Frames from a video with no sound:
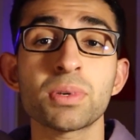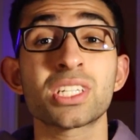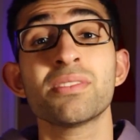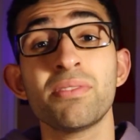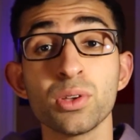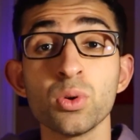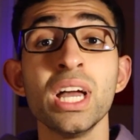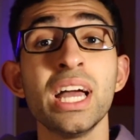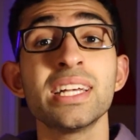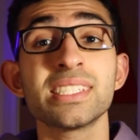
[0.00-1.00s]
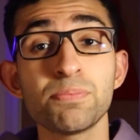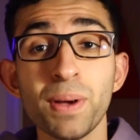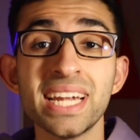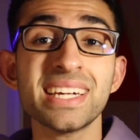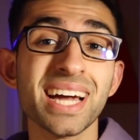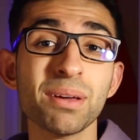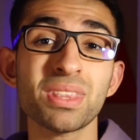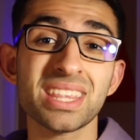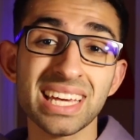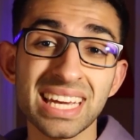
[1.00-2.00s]
Because if you spend time
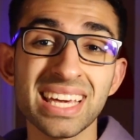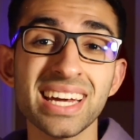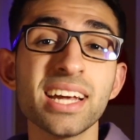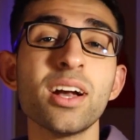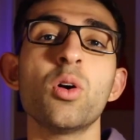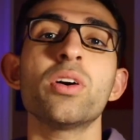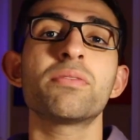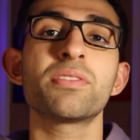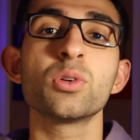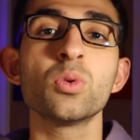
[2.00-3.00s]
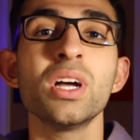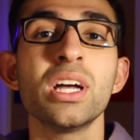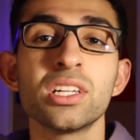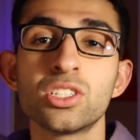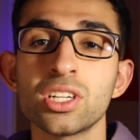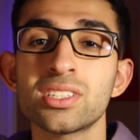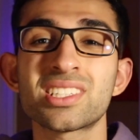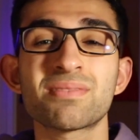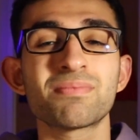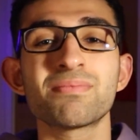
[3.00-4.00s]
thinking, or if you
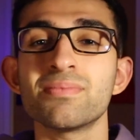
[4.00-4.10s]
just